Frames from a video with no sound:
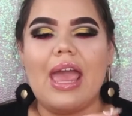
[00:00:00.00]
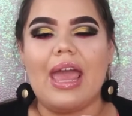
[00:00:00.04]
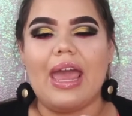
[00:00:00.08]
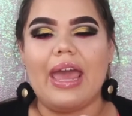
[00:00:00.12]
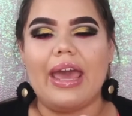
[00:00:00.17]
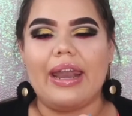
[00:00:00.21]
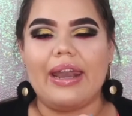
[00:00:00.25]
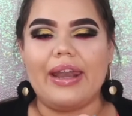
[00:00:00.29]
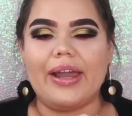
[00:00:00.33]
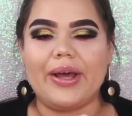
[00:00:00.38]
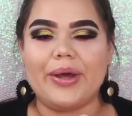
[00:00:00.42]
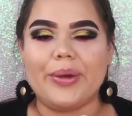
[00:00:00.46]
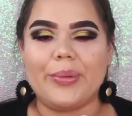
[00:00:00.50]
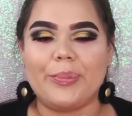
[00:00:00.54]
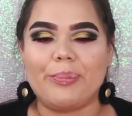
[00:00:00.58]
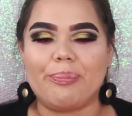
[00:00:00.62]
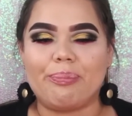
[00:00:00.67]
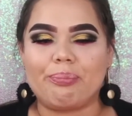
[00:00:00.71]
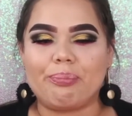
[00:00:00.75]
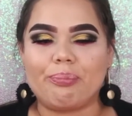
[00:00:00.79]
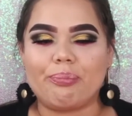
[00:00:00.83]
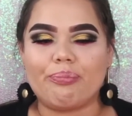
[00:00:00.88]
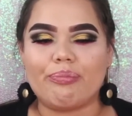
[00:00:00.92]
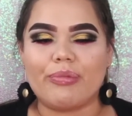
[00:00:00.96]

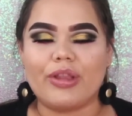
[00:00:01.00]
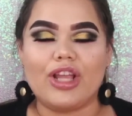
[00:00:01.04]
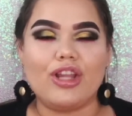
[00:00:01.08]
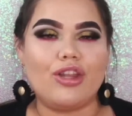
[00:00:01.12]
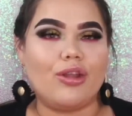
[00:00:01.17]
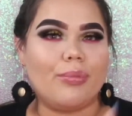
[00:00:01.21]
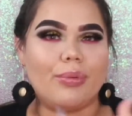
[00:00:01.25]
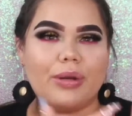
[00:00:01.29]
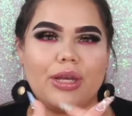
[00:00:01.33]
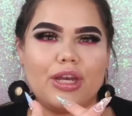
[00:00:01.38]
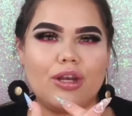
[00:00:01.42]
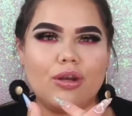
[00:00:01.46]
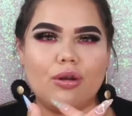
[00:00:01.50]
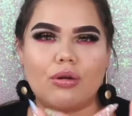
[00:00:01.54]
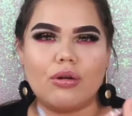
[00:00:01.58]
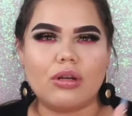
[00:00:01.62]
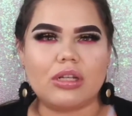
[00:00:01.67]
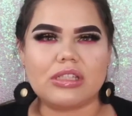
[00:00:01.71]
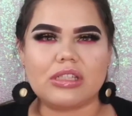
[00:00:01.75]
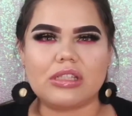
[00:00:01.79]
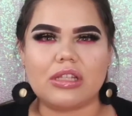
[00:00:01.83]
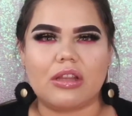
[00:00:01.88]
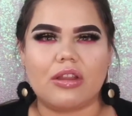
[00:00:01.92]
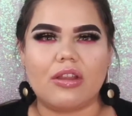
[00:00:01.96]
and nobody
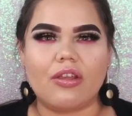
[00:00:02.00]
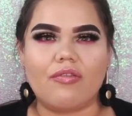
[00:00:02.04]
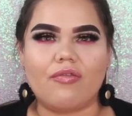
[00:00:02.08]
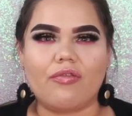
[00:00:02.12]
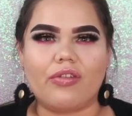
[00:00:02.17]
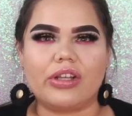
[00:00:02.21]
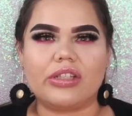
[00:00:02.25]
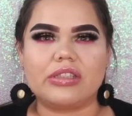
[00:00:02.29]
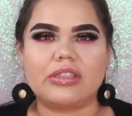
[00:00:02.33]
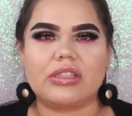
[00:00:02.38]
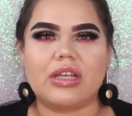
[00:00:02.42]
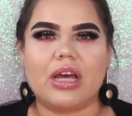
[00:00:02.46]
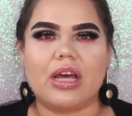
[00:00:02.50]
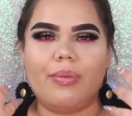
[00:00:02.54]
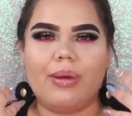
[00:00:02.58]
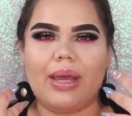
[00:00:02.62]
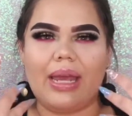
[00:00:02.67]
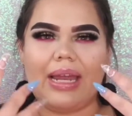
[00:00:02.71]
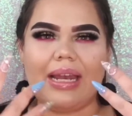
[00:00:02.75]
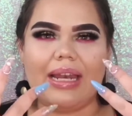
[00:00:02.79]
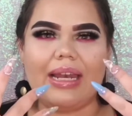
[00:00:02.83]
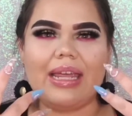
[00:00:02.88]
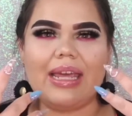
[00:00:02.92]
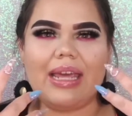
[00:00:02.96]
noticed the difference.
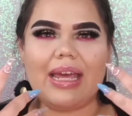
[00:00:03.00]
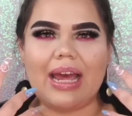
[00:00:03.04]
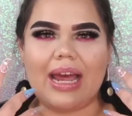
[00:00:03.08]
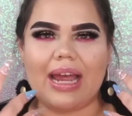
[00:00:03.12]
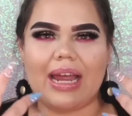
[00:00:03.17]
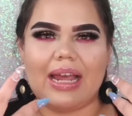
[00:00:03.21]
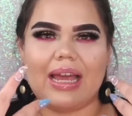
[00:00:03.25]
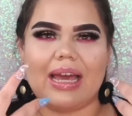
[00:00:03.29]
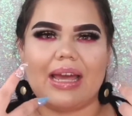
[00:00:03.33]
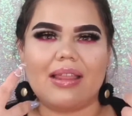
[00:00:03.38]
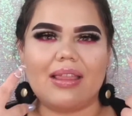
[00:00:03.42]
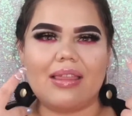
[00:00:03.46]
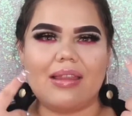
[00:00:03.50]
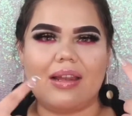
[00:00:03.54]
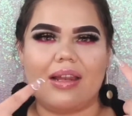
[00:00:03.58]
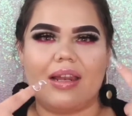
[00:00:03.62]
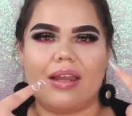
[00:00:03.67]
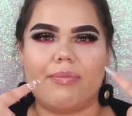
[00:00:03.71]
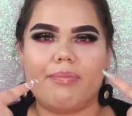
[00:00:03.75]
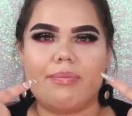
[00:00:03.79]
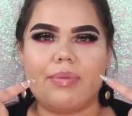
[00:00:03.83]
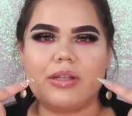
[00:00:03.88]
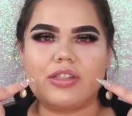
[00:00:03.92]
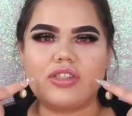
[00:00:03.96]
Mainly I got the
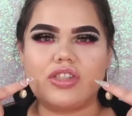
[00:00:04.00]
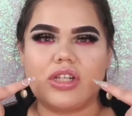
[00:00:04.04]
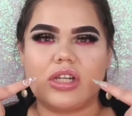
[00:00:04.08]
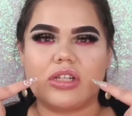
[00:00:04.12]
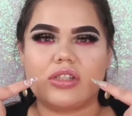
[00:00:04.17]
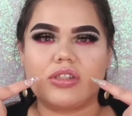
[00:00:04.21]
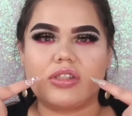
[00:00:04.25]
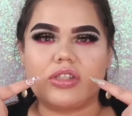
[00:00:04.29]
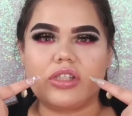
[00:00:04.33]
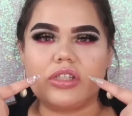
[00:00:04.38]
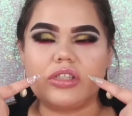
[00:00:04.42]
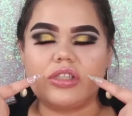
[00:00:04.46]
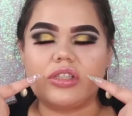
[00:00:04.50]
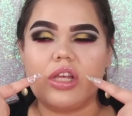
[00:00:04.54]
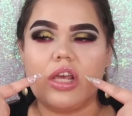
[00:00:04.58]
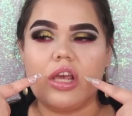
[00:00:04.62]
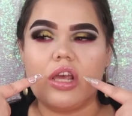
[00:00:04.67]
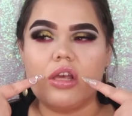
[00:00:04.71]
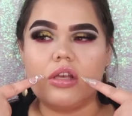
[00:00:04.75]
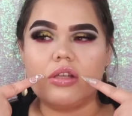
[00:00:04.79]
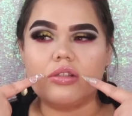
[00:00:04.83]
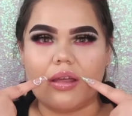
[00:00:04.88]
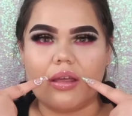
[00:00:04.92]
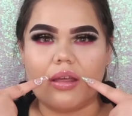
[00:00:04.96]
lip injections
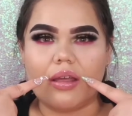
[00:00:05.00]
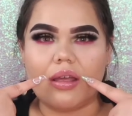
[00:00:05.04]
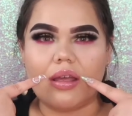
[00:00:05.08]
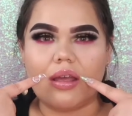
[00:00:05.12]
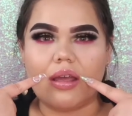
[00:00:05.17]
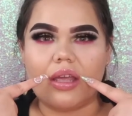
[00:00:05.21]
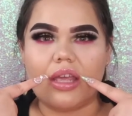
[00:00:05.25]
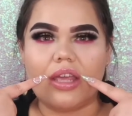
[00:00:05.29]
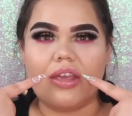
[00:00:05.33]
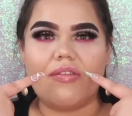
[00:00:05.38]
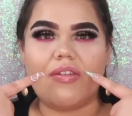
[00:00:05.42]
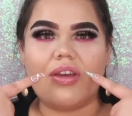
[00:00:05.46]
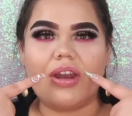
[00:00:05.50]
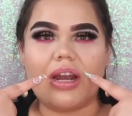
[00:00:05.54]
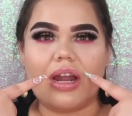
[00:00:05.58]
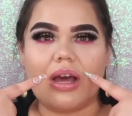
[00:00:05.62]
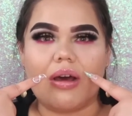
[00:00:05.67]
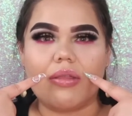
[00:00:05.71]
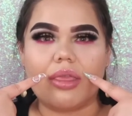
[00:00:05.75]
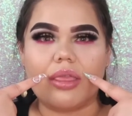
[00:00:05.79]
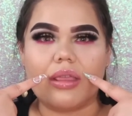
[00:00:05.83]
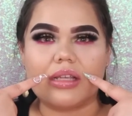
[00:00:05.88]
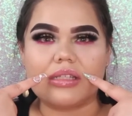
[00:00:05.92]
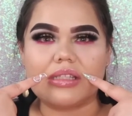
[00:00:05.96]
even
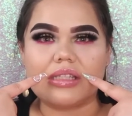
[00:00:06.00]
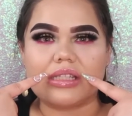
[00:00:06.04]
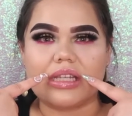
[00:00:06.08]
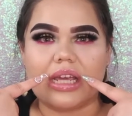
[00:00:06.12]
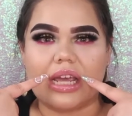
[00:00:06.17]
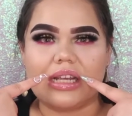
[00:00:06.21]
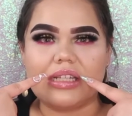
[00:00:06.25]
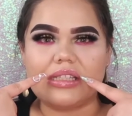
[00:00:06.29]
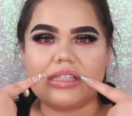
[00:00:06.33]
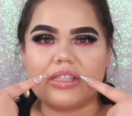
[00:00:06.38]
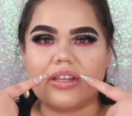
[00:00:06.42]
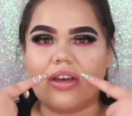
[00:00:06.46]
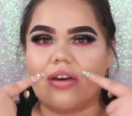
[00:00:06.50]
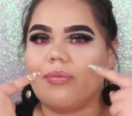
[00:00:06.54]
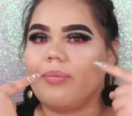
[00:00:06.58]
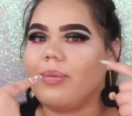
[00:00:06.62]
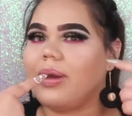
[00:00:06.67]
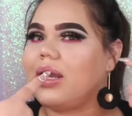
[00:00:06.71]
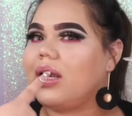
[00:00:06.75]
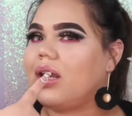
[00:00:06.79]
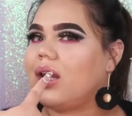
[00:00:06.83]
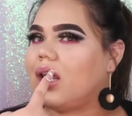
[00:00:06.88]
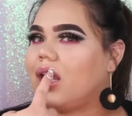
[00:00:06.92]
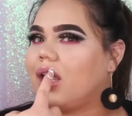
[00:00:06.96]
out the sides of
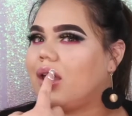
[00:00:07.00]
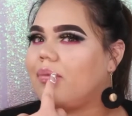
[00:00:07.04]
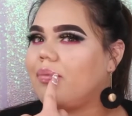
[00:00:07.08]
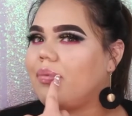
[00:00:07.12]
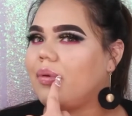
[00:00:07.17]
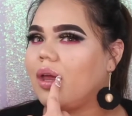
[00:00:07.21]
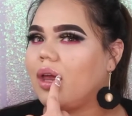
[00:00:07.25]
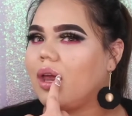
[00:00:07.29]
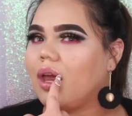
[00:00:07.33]
my lip.